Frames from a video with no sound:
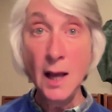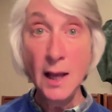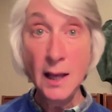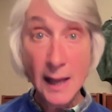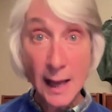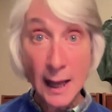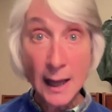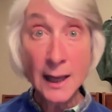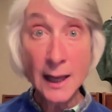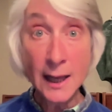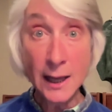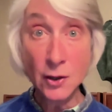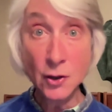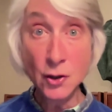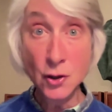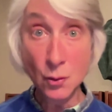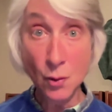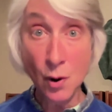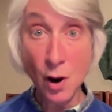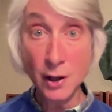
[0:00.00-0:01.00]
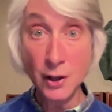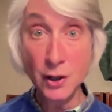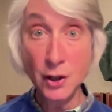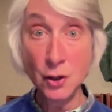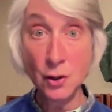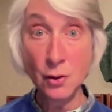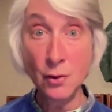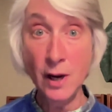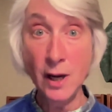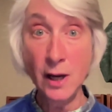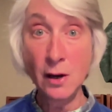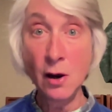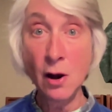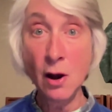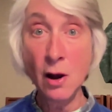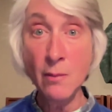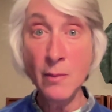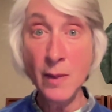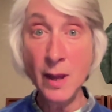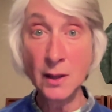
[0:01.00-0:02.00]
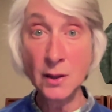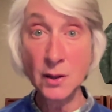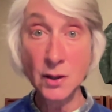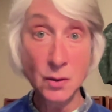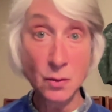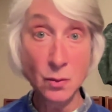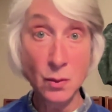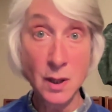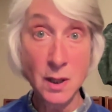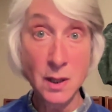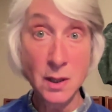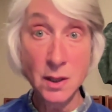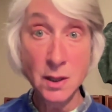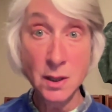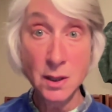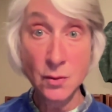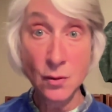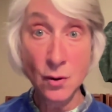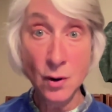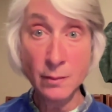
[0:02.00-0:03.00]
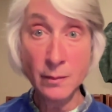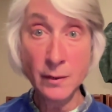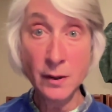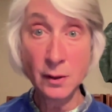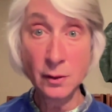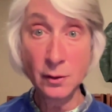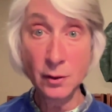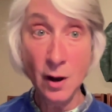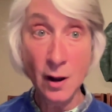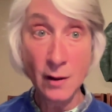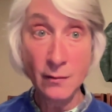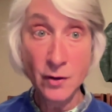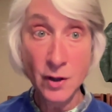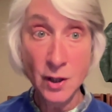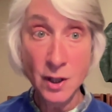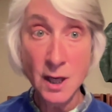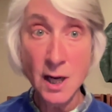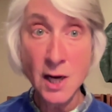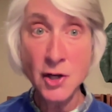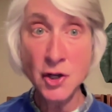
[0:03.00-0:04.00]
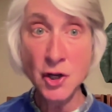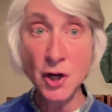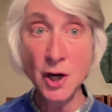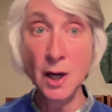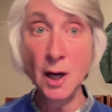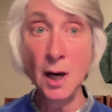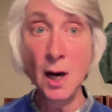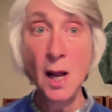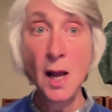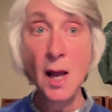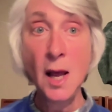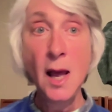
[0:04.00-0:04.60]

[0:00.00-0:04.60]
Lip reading: yelling derogatory comments was normal conversation,